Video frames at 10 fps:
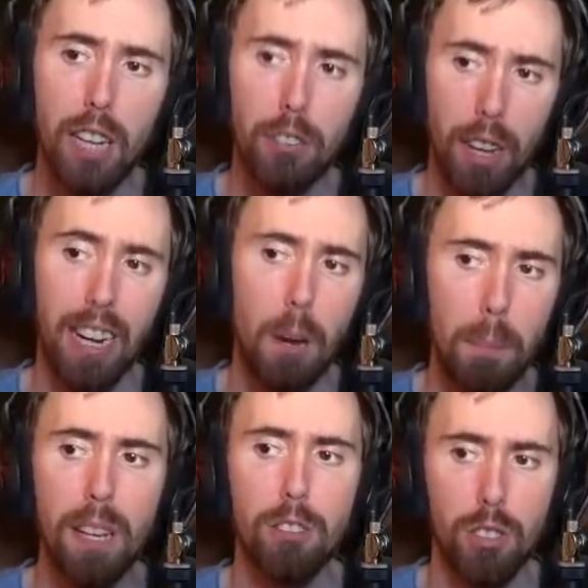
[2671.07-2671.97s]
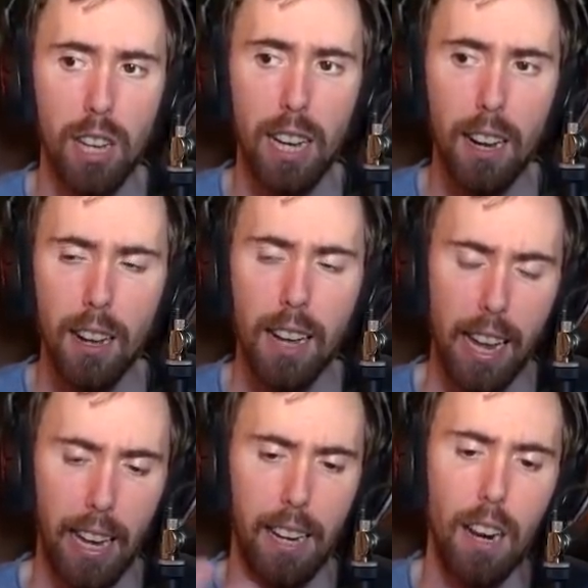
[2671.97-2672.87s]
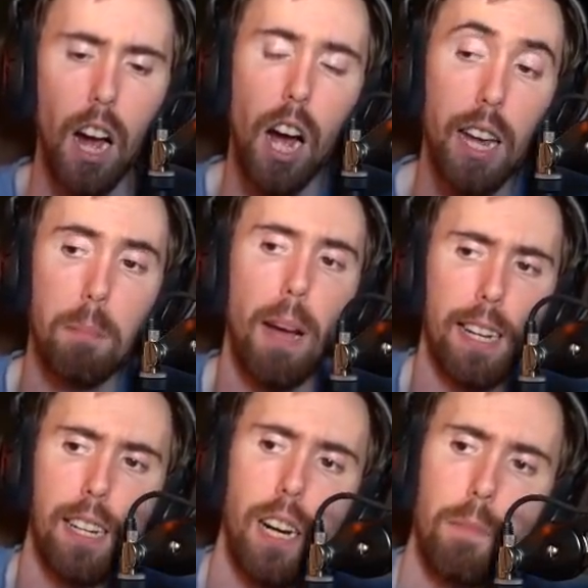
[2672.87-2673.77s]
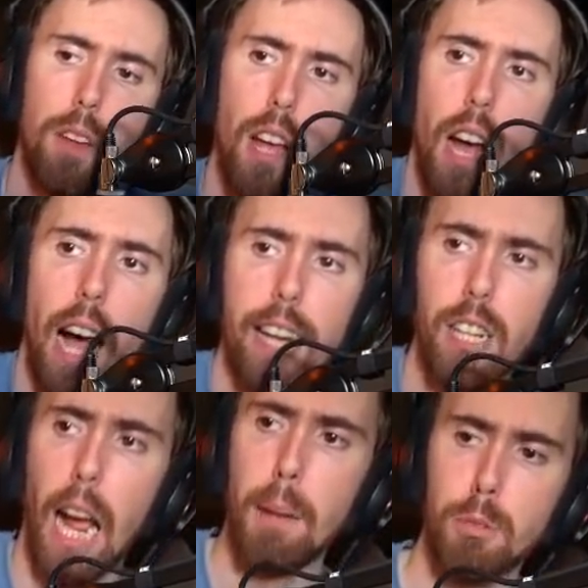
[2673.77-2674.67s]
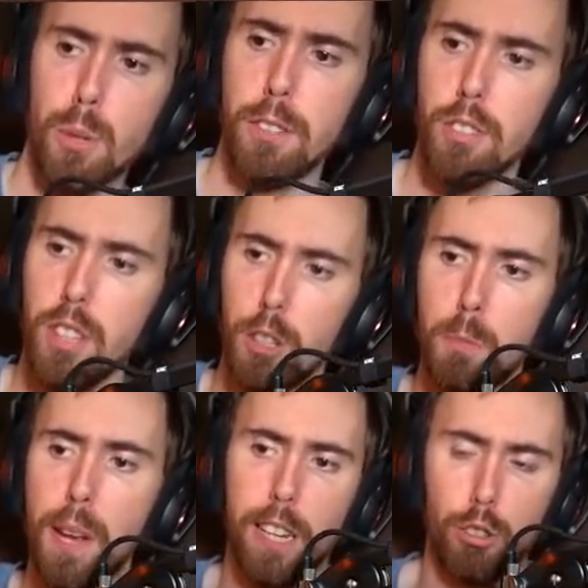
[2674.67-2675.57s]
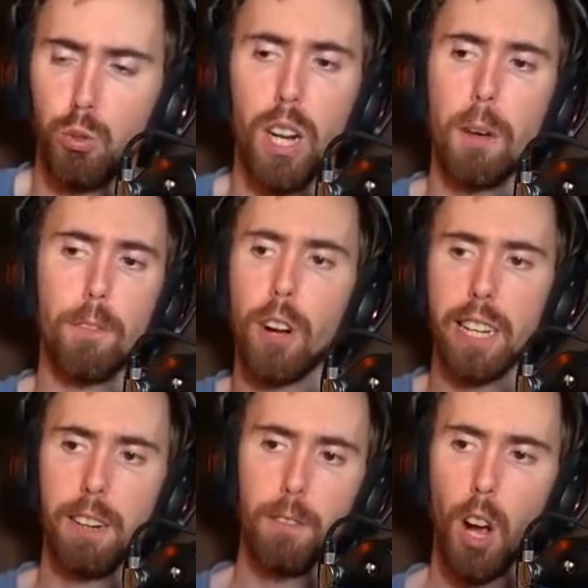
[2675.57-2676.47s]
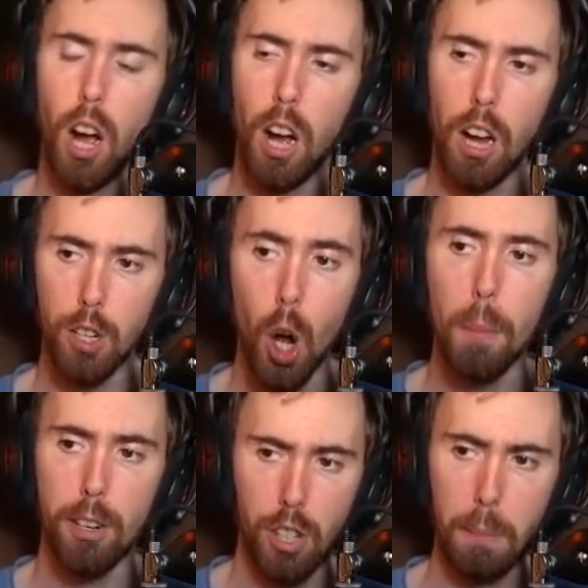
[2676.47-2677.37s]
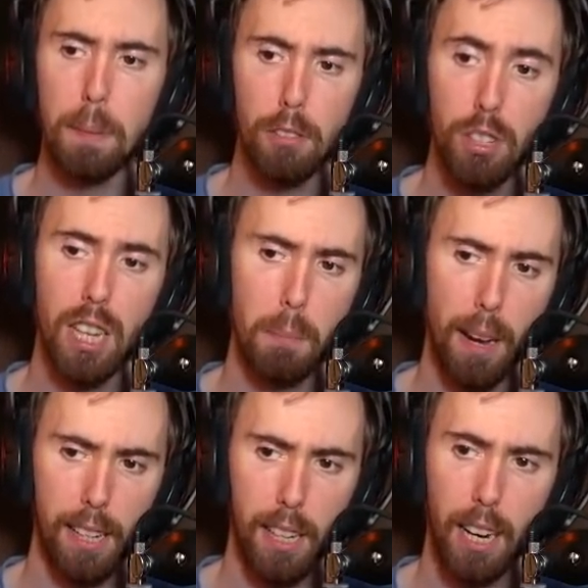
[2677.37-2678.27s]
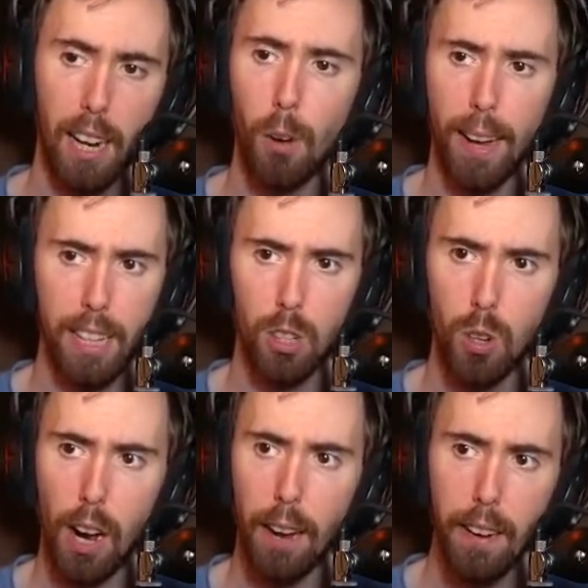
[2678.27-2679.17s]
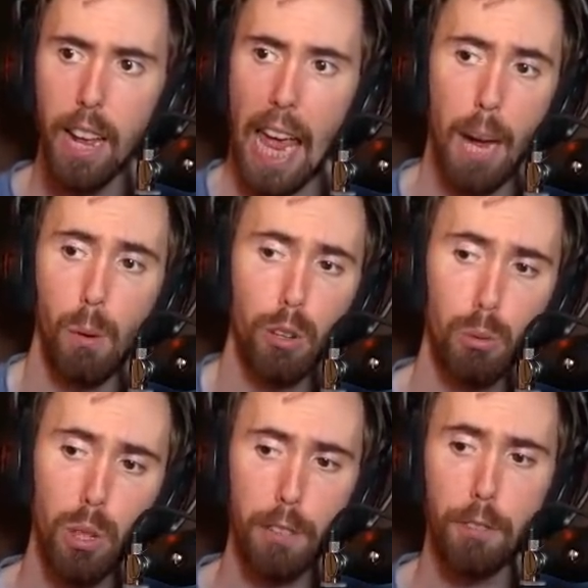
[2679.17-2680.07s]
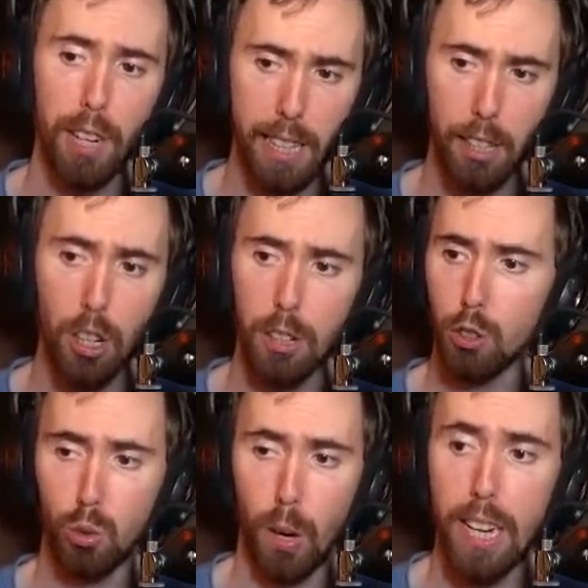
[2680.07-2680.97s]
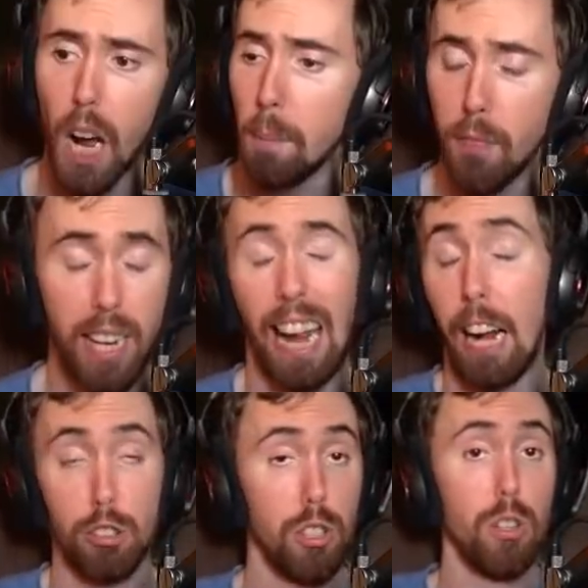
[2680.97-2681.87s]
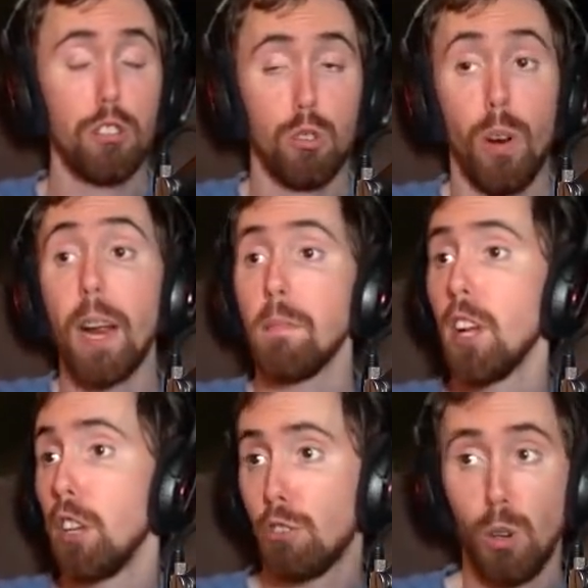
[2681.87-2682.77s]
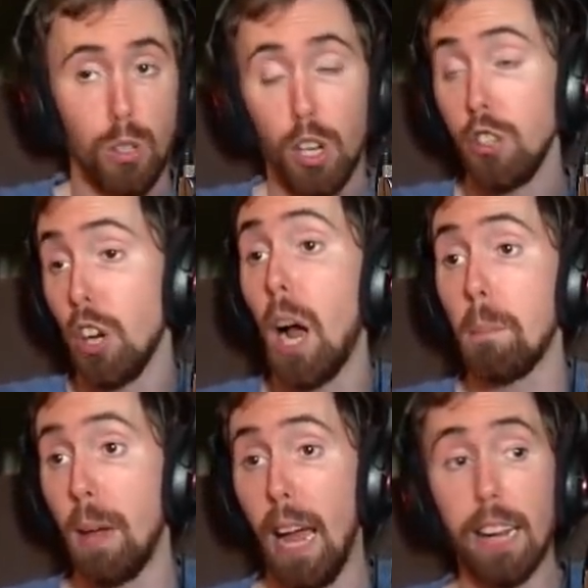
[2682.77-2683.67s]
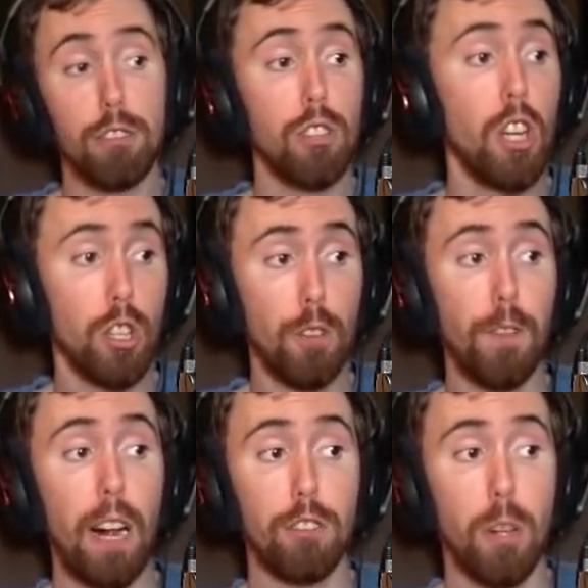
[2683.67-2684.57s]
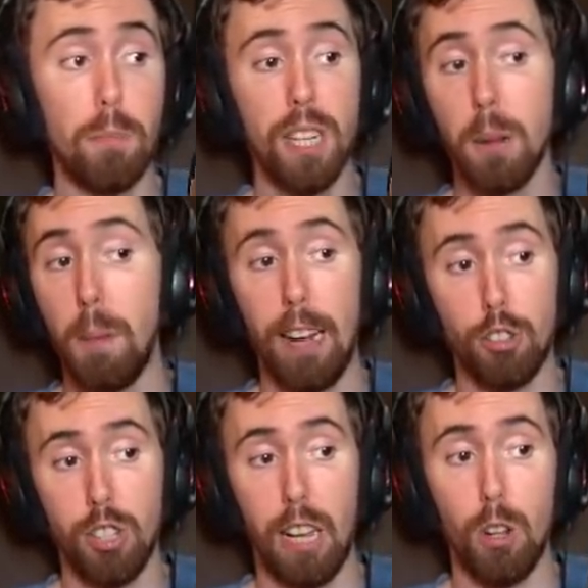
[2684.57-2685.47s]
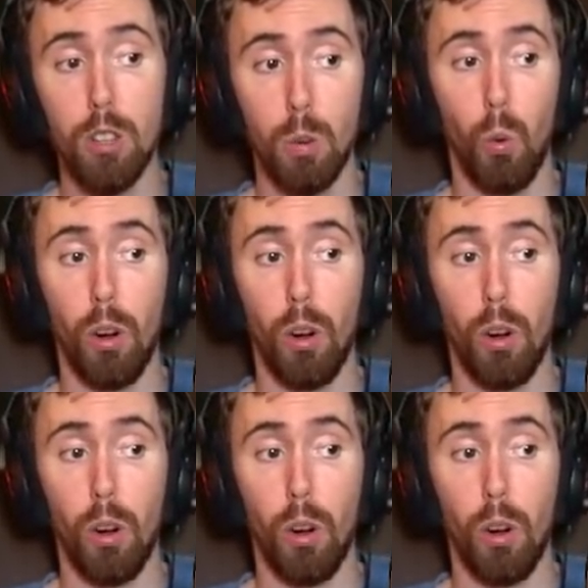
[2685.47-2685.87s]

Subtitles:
is an NPC in Mechagon. I could absolutely see this being a straight up fucking gnomish NPC in Mechagon. I like it a lot. It looks really fucking good. Straight up. It actually looks great. So good job, Pax. You found something to match together that